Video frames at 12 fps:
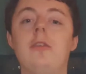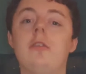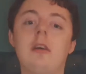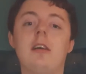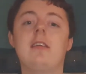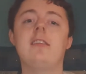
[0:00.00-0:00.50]

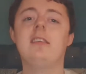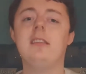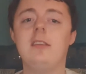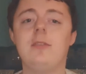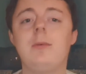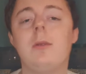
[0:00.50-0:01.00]
like I said,
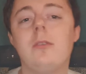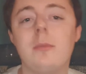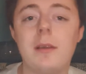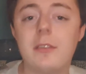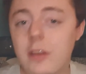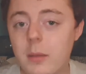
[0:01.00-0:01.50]
this video is
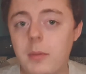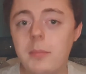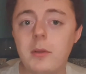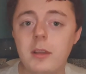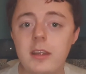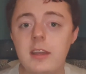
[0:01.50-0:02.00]
about
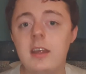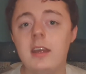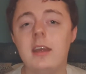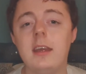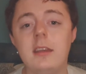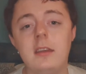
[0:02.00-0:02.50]
cyberbullying
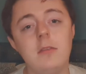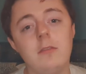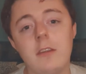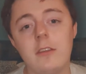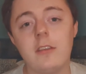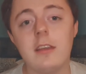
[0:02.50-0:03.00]
in the
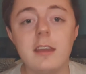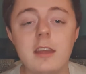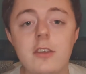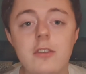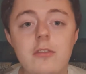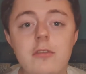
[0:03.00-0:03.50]
wrestling
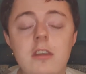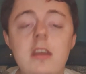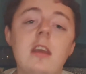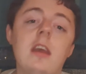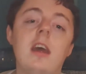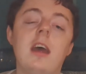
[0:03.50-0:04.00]

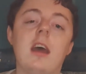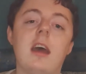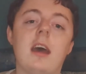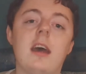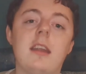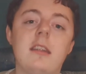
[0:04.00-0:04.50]
industry,
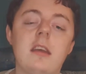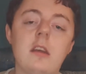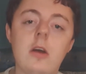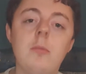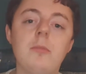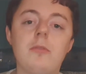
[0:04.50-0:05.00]
and it
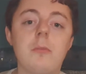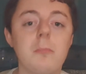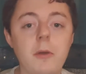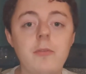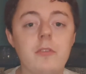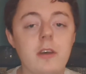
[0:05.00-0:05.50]
comes from
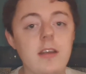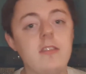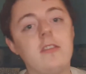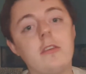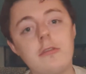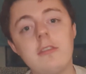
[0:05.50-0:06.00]
both
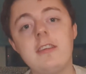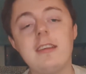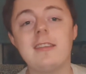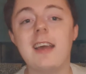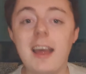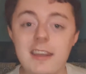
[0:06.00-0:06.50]
sides, the
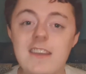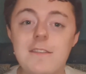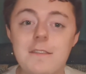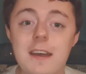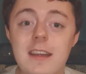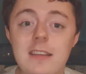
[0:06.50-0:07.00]
critics and the
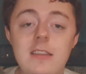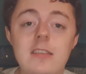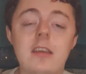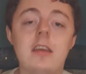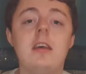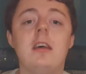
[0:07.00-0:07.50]
fans.
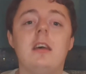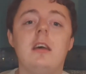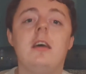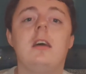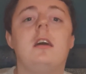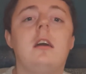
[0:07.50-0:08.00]

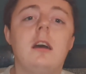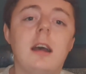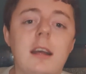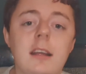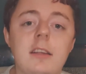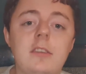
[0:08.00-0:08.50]

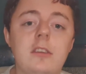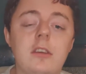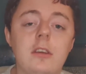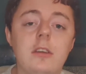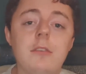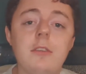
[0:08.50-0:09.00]
And
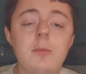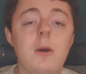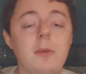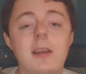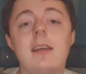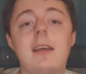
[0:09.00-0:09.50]
the reason why I
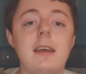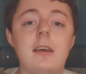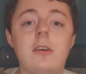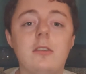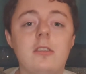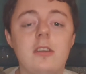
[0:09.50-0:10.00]
want to get
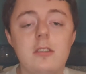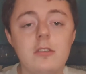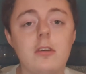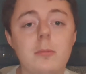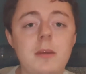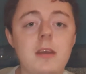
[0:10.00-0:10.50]
onto this
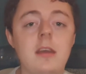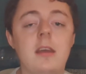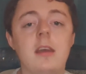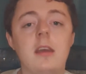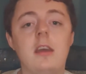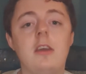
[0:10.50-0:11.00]
topic
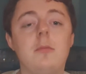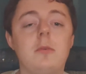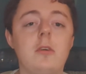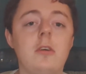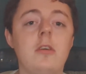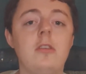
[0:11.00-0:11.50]
is
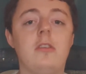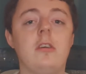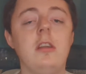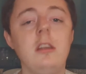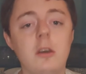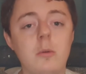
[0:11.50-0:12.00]
because
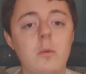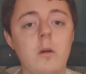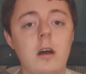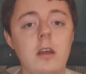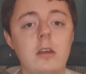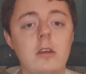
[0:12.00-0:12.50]
a little
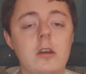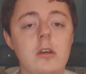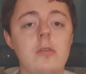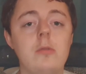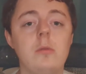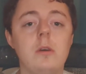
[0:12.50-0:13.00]
while
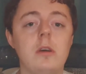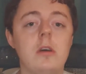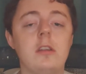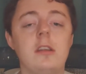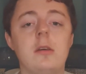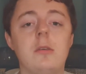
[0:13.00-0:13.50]
ago
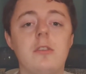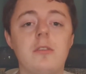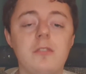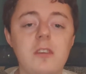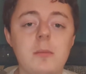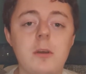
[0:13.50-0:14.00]
there was a
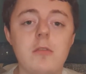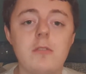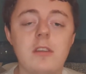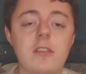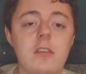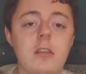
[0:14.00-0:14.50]
female
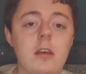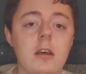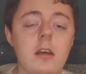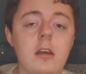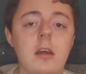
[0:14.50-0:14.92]
wrestler,